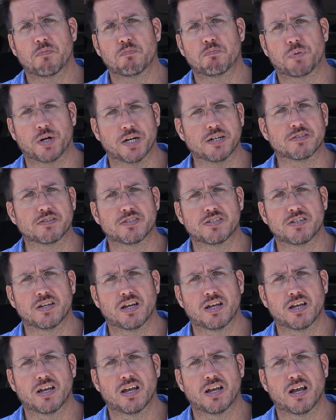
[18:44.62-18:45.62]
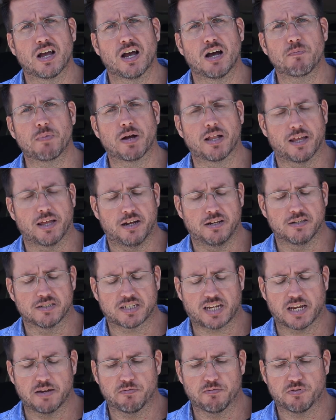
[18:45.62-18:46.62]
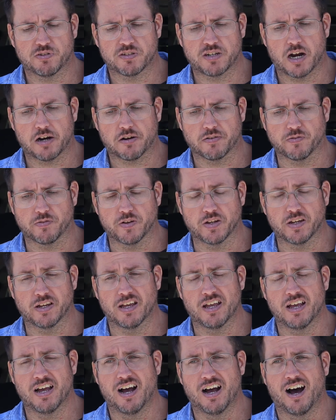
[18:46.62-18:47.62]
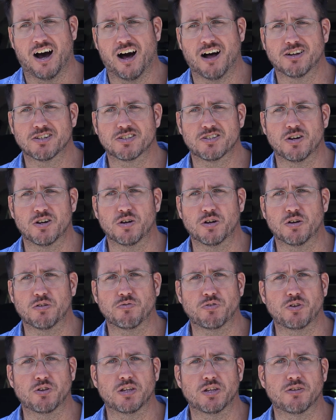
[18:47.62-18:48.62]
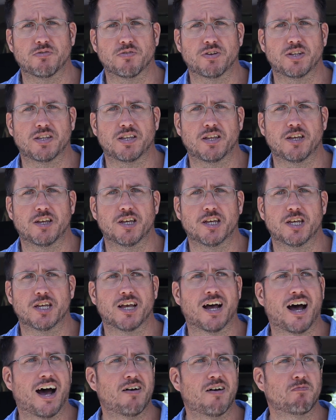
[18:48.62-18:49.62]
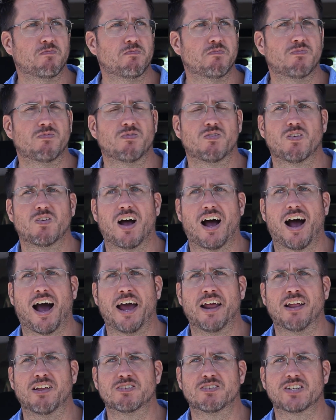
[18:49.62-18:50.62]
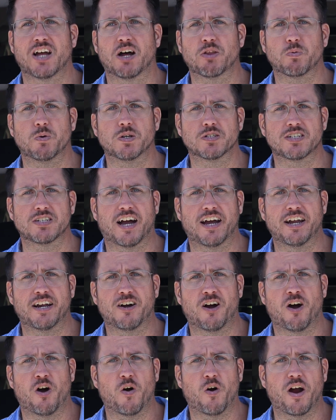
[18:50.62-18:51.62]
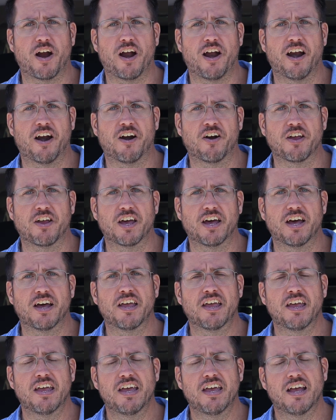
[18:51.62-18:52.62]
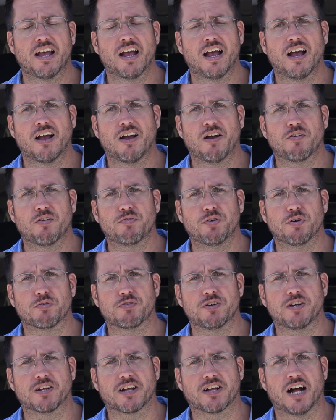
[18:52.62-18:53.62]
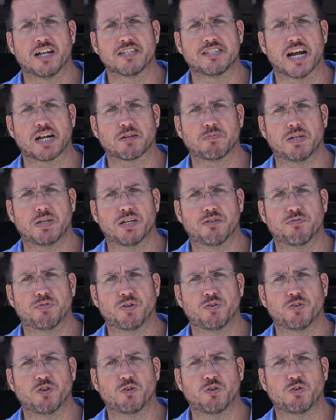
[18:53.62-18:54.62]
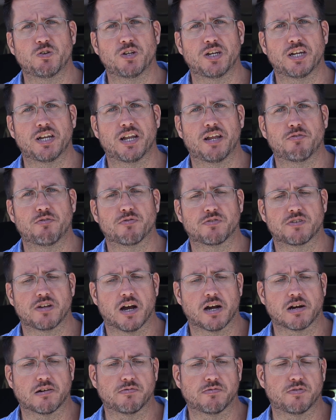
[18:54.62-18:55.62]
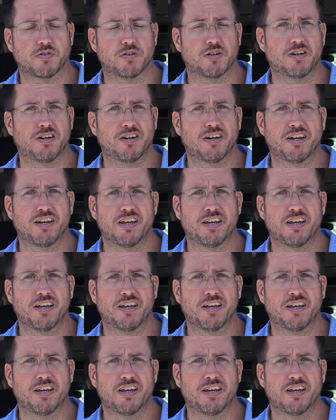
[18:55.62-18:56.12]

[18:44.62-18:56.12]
prints of my landscape photography. Also, if you live in the Southwest Idaho area, feel free to contact me if you need a photographer